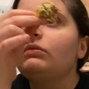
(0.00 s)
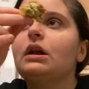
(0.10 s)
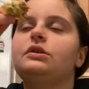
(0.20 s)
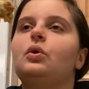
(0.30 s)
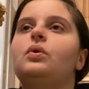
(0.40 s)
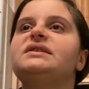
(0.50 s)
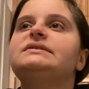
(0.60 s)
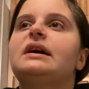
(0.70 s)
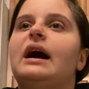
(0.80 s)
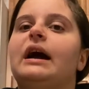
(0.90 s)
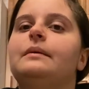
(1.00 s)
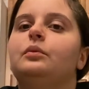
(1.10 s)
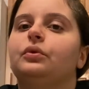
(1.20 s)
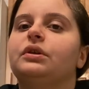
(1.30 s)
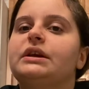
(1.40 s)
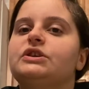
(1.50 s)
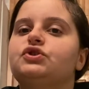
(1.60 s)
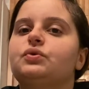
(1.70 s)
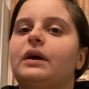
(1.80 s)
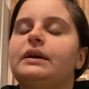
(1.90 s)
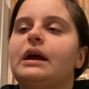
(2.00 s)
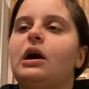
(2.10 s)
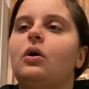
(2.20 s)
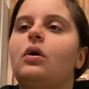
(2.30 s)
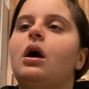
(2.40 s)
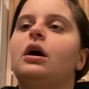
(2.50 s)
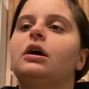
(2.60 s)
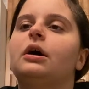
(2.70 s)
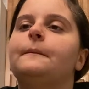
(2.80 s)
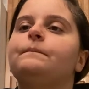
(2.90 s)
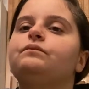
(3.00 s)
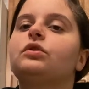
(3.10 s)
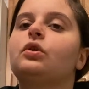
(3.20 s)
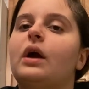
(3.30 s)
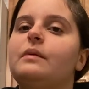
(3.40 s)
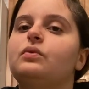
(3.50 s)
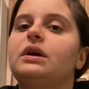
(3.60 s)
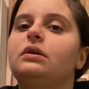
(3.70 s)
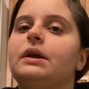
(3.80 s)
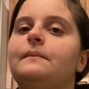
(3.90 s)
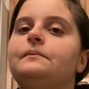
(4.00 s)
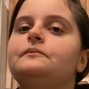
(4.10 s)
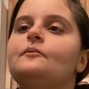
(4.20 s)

The ones that I'm really into right now are Crime Weekly.